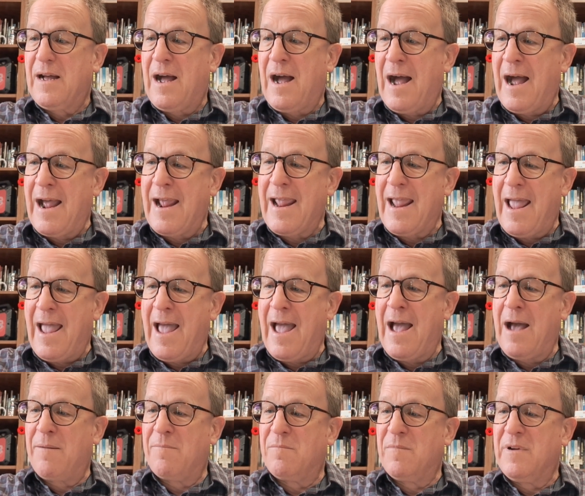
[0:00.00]

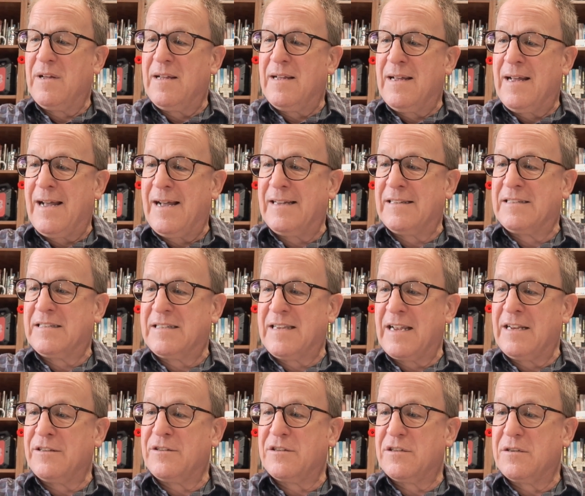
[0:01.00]
am has
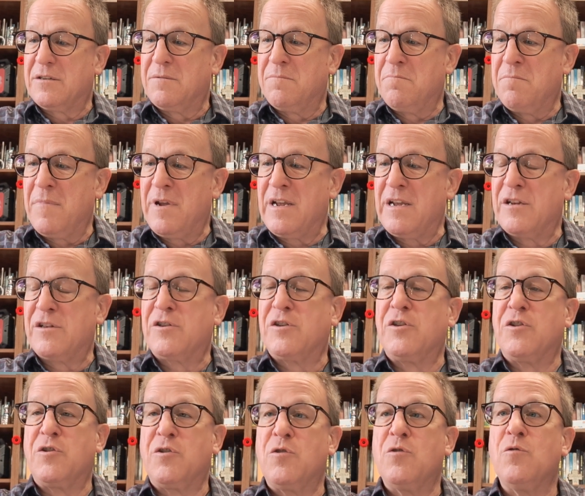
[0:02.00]
sent me
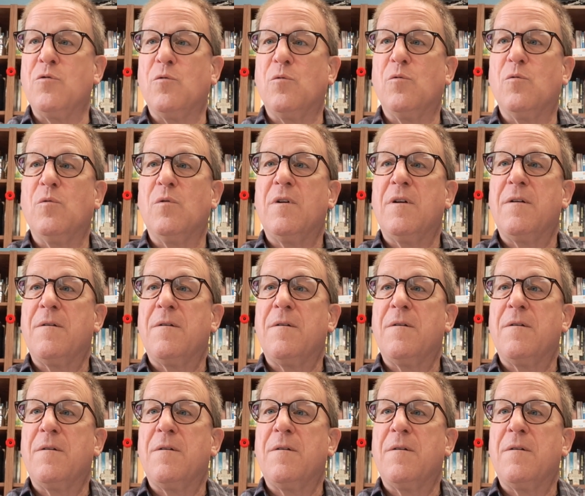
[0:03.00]
to you,